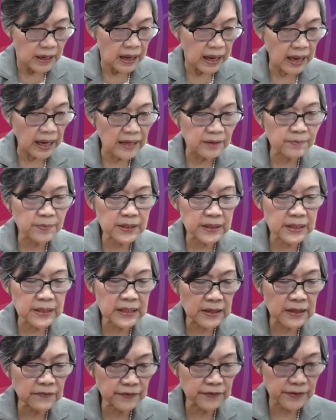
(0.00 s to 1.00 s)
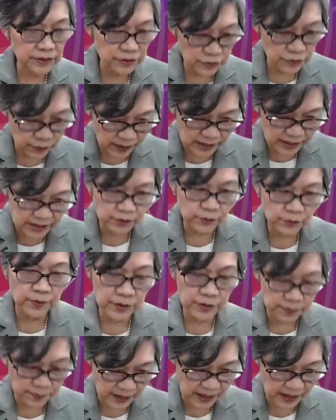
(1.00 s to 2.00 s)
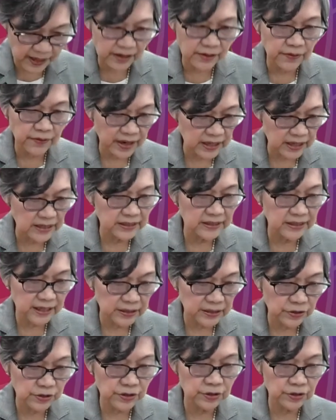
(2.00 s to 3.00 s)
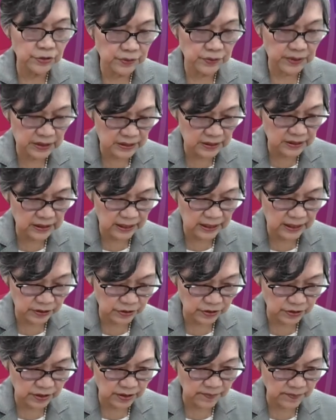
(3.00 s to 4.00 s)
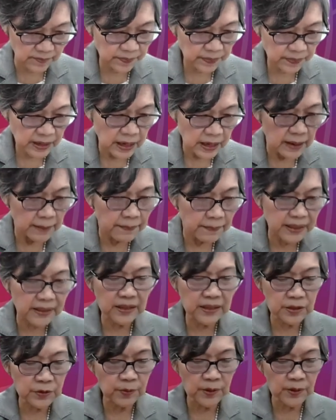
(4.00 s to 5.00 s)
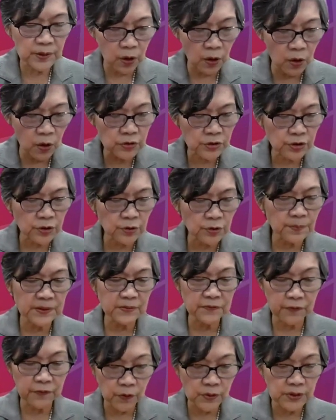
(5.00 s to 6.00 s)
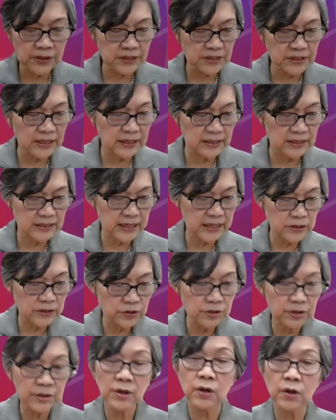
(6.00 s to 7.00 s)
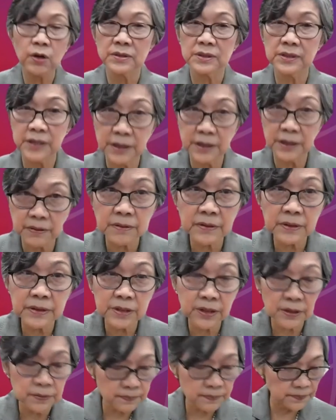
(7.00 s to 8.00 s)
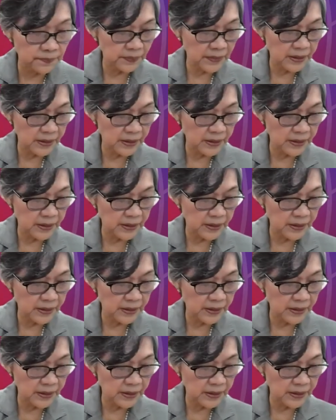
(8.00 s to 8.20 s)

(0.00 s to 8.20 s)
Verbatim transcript: I believe the US will pay great attention to East Asia, but it will also be focusing attention on terrorism